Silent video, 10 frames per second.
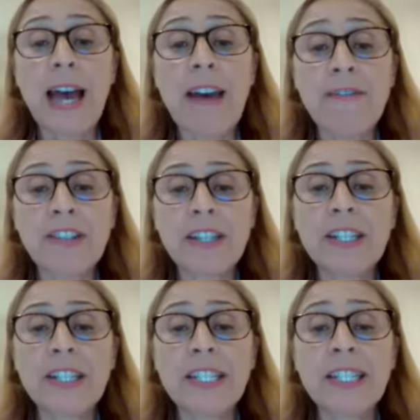
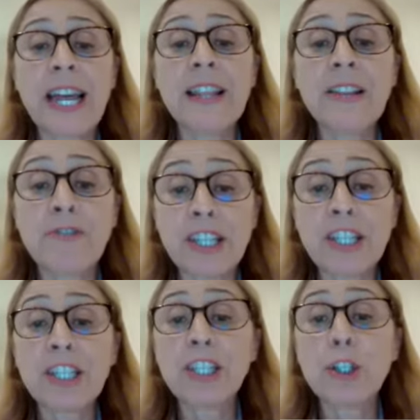evidence is that
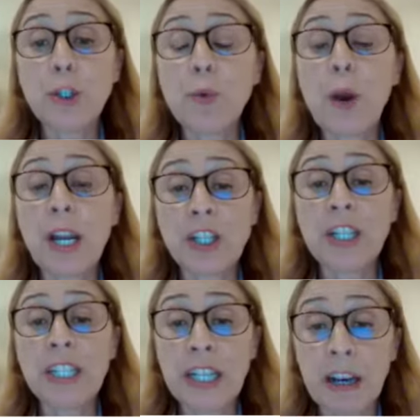risks do
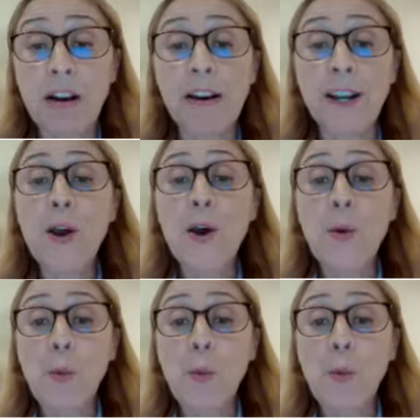actually decline